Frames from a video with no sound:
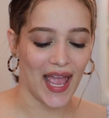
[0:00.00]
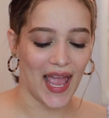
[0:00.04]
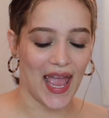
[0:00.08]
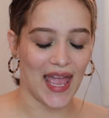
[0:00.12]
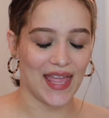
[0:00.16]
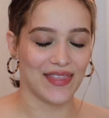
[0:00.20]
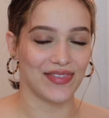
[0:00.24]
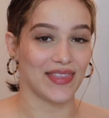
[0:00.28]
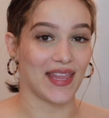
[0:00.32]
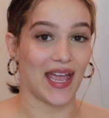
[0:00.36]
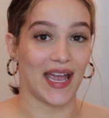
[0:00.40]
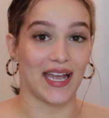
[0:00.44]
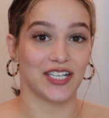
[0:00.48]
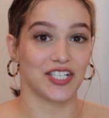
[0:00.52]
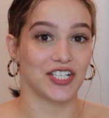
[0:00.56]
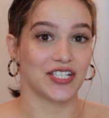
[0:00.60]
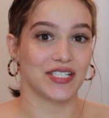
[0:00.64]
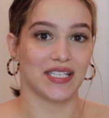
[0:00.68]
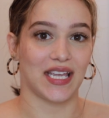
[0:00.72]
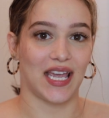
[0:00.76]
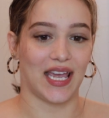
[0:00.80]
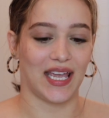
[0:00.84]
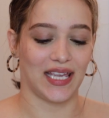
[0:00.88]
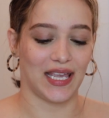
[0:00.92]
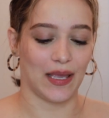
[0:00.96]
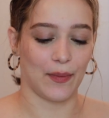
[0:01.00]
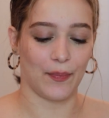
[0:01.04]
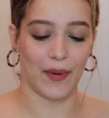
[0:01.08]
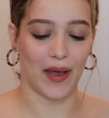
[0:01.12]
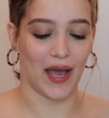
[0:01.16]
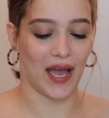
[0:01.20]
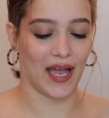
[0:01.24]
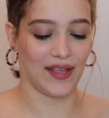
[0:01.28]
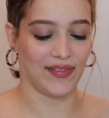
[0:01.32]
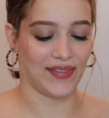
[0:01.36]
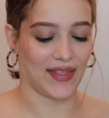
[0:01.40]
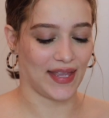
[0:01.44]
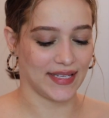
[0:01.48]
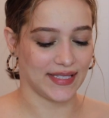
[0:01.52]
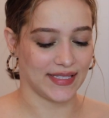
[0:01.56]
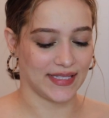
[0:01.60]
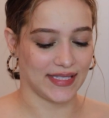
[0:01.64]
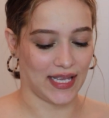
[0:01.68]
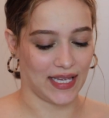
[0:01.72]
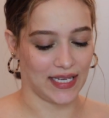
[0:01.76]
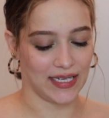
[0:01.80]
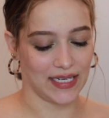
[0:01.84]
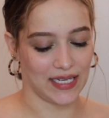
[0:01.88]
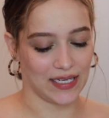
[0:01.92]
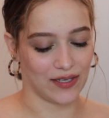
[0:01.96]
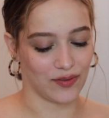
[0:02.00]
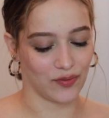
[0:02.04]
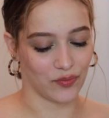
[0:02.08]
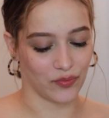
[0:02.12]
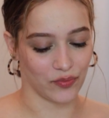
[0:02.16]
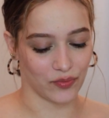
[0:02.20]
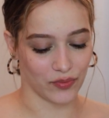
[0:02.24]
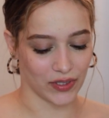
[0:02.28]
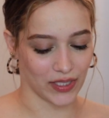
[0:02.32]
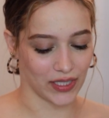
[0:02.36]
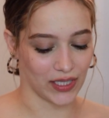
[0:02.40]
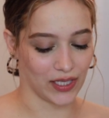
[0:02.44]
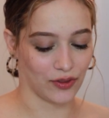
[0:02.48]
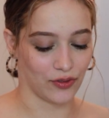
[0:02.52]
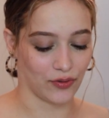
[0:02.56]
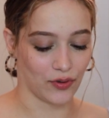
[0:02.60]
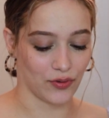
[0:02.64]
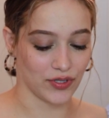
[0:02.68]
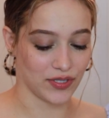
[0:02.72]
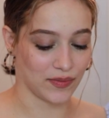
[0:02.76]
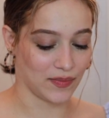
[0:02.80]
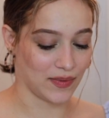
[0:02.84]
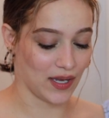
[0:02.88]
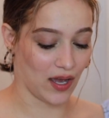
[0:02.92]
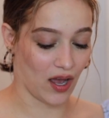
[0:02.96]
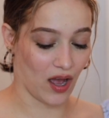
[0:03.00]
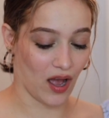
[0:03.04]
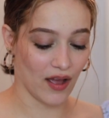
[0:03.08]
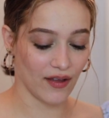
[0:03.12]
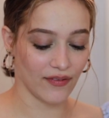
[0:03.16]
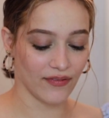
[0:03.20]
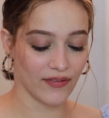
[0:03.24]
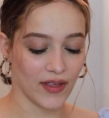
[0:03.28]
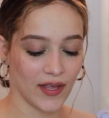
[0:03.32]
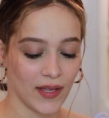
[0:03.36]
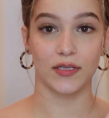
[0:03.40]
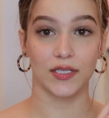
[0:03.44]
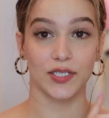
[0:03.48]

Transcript: And I just can't get behind that scent. It really throws me off.